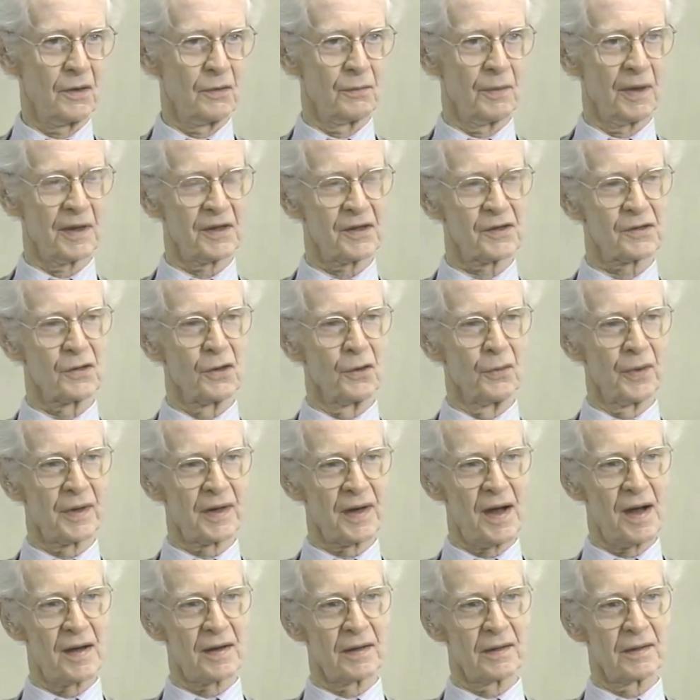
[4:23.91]
What is going
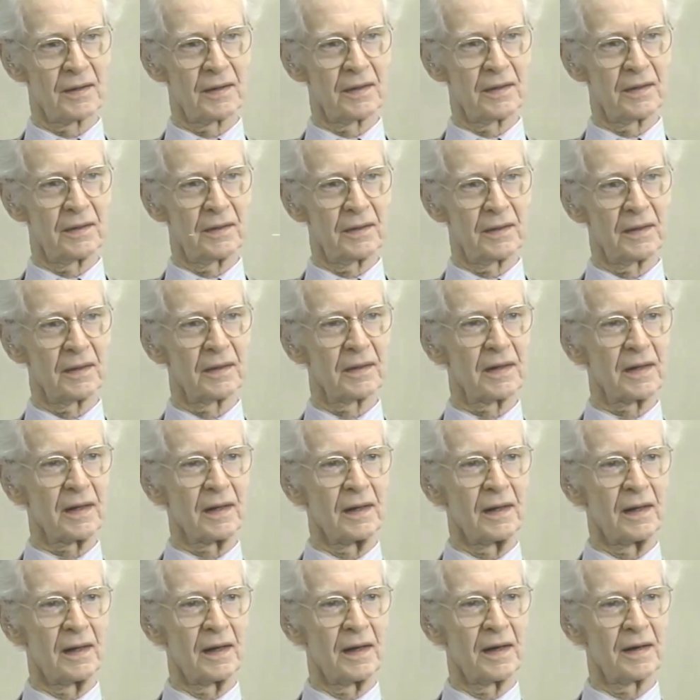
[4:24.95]
on in the, in the
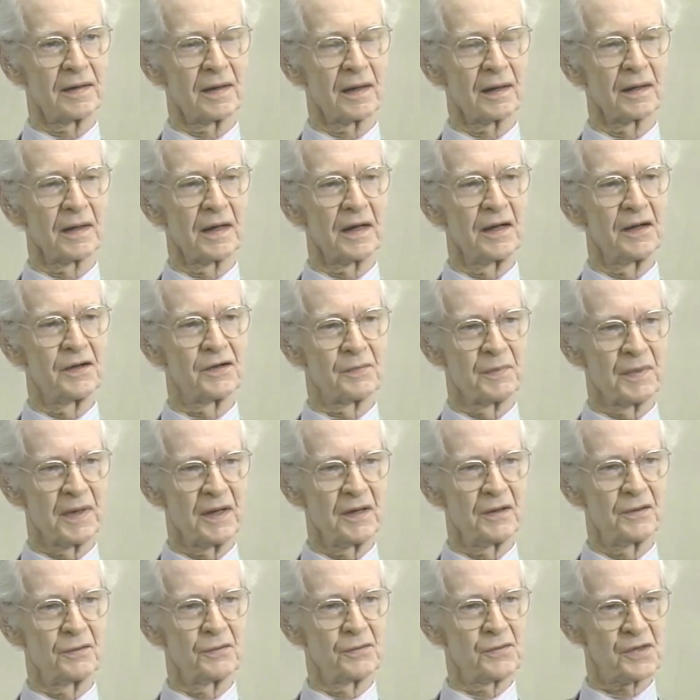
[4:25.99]
eye that leads
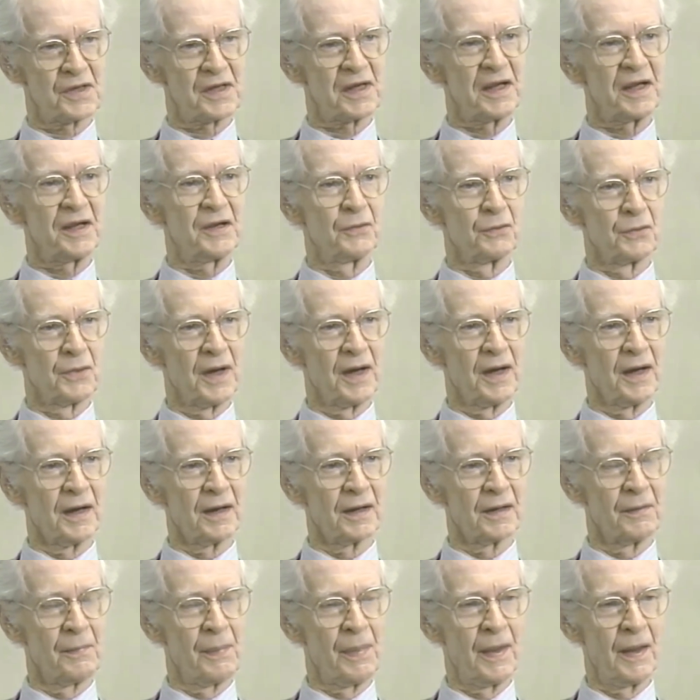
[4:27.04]
me to see
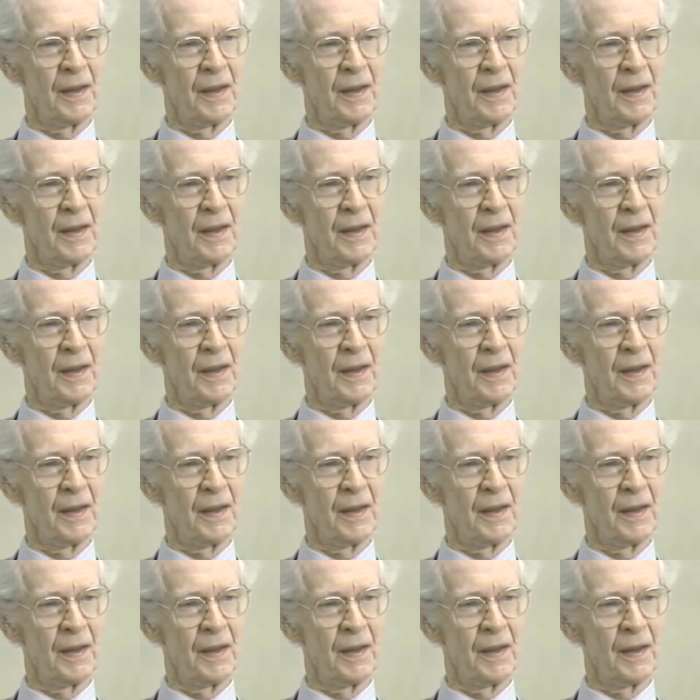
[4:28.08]
red?